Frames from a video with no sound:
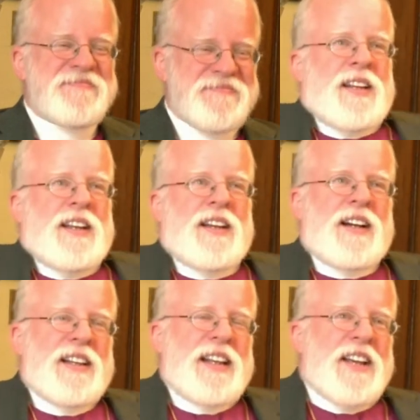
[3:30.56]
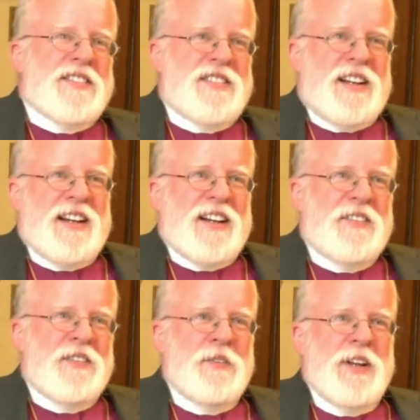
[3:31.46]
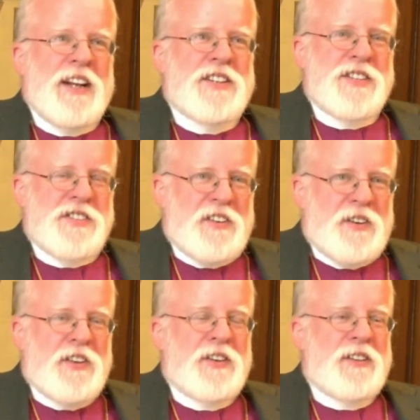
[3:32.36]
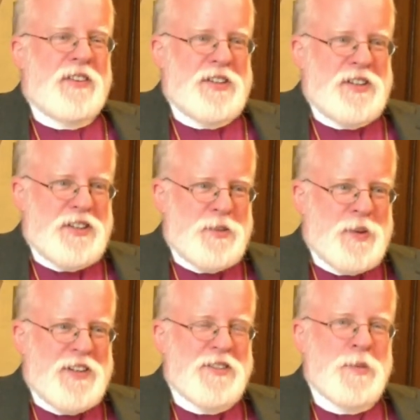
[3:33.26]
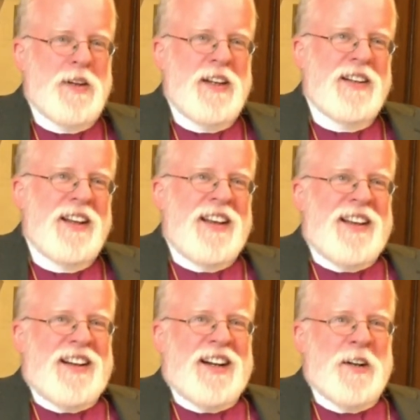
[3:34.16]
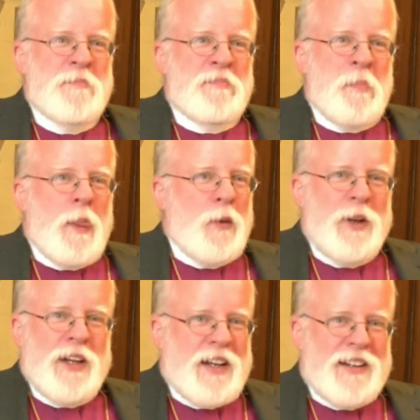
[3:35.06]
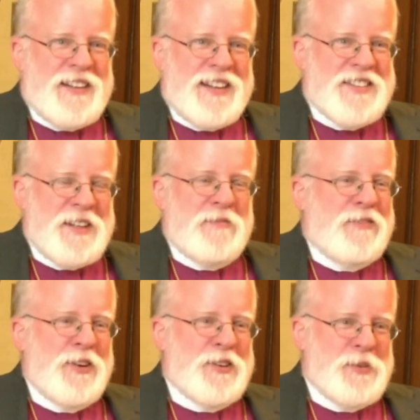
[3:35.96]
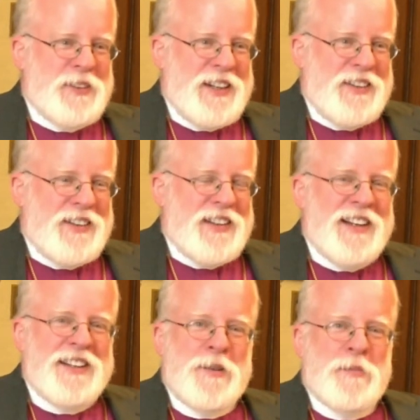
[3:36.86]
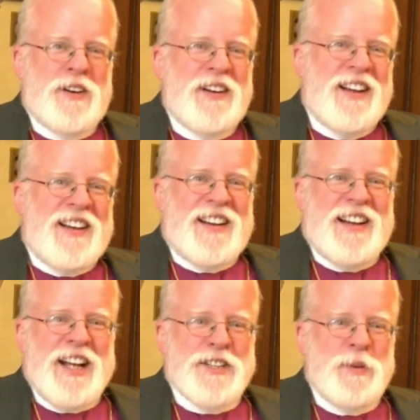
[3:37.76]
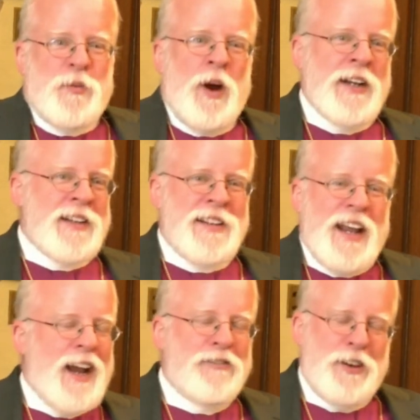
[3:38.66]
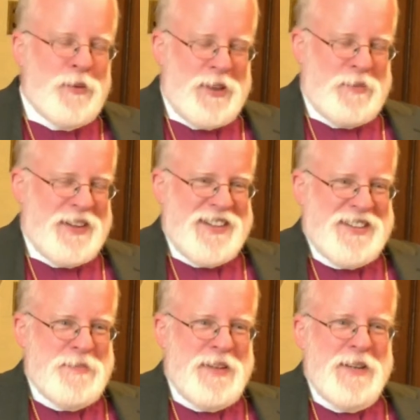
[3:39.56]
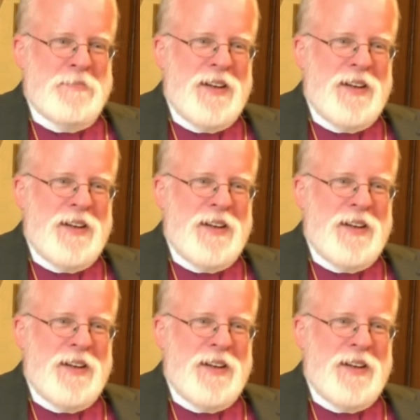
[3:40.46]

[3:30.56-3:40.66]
We had just under a third of our churches participate. We had some folks, when they heard that number, ask me, why didn't everyone participate?